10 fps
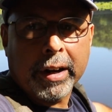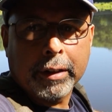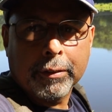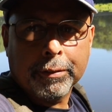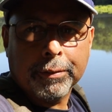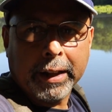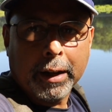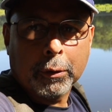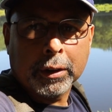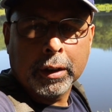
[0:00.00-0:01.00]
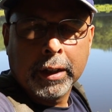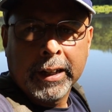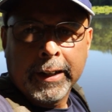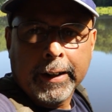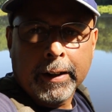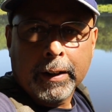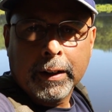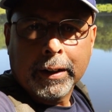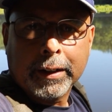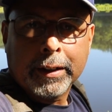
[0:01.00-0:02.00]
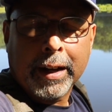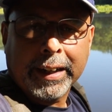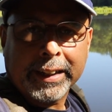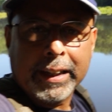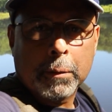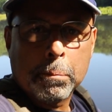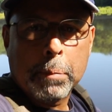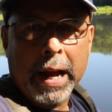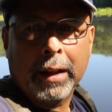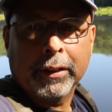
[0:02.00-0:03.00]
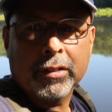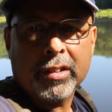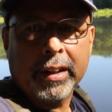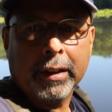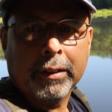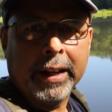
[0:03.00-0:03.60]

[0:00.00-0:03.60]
right of the flower, kind of get a balance there.